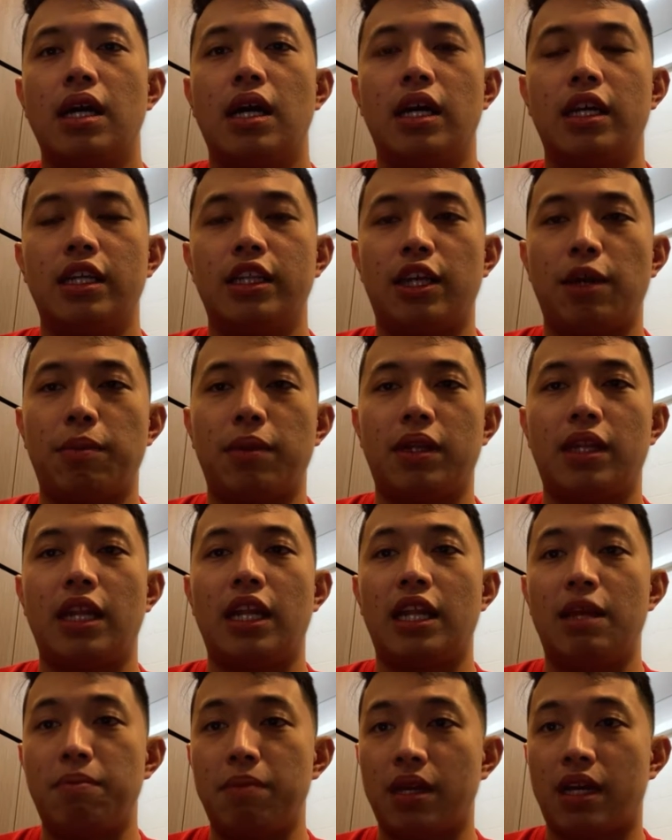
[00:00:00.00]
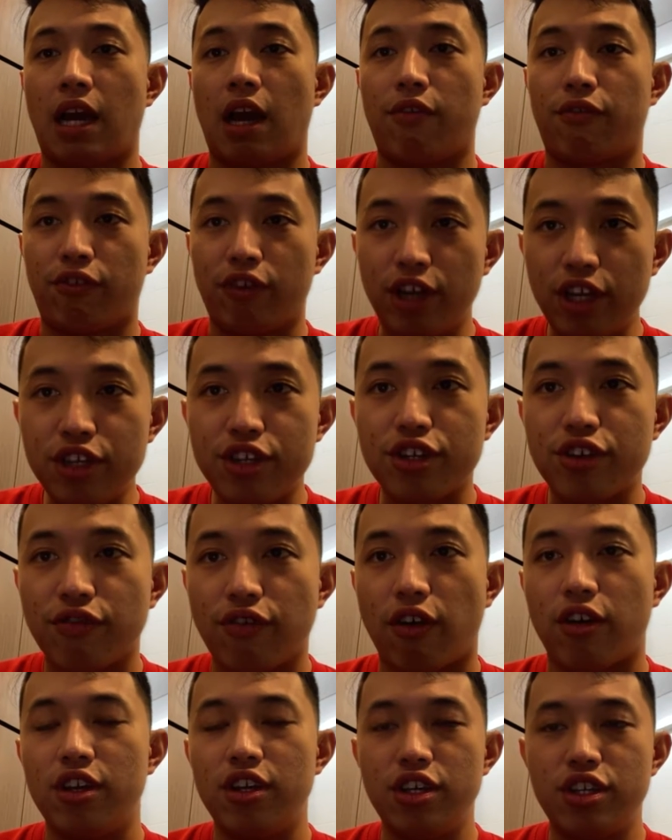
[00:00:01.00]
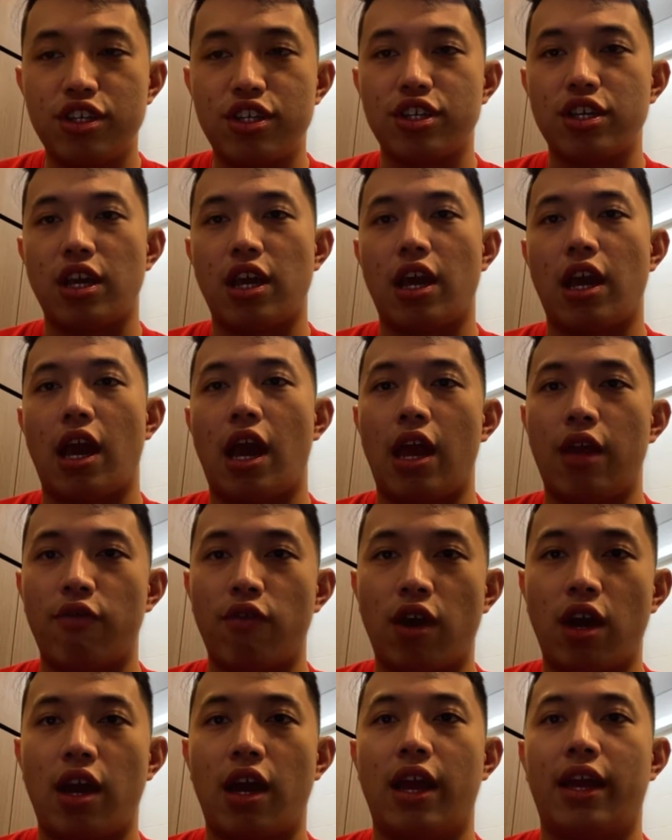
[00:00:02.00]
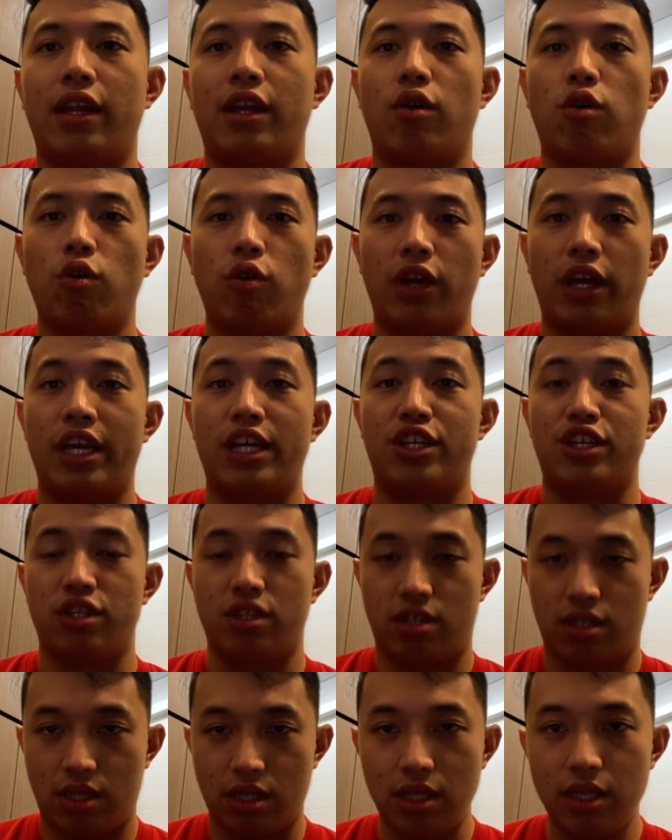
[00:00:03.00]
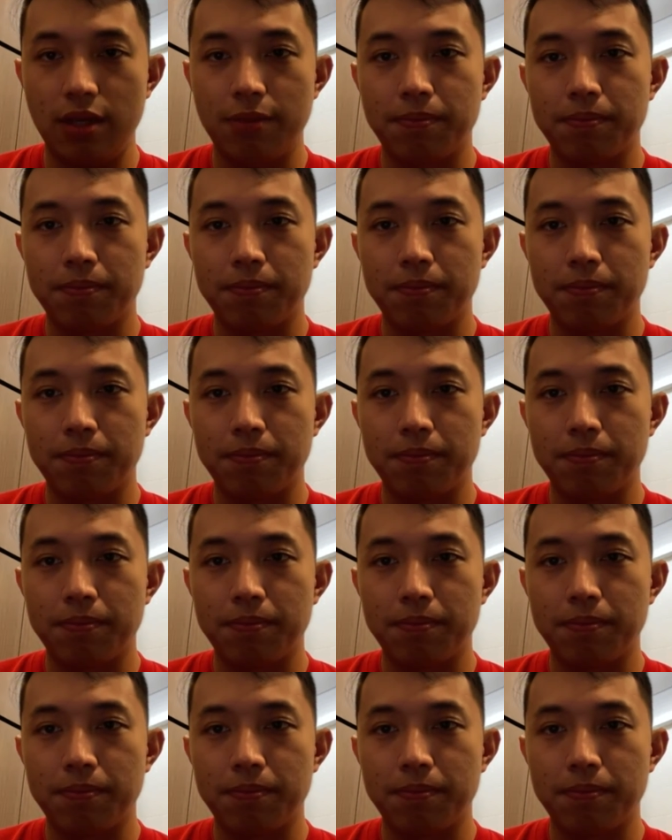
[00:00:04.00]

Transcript: indemnity limit coverage for each everyone and the whole agency.